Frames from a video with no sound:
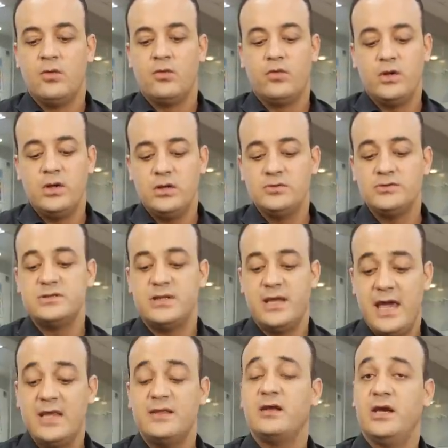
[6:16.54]
we using
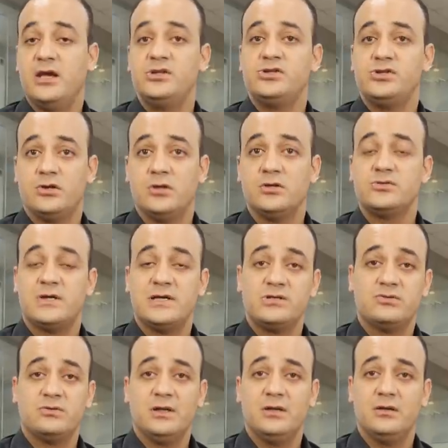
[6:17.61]
8 inch also
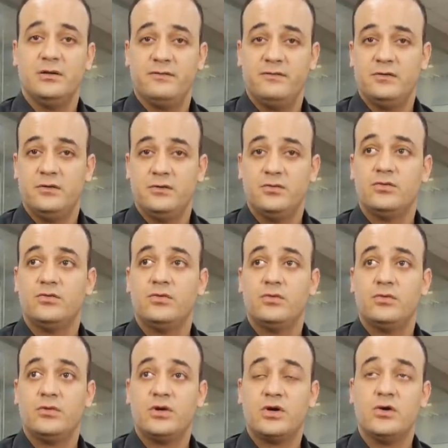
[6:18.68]
as well if
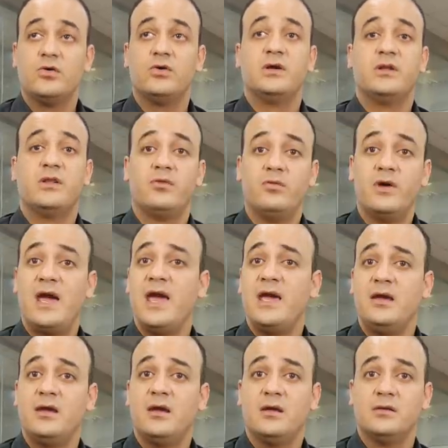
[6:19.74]
you go in the way
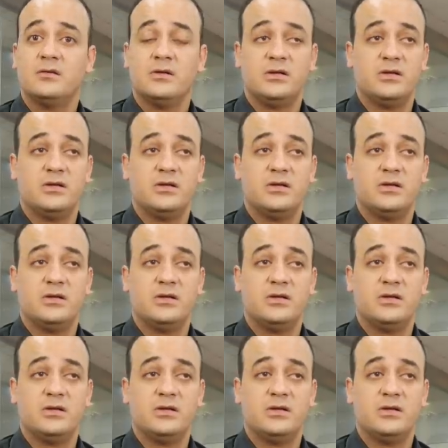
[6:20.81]
in,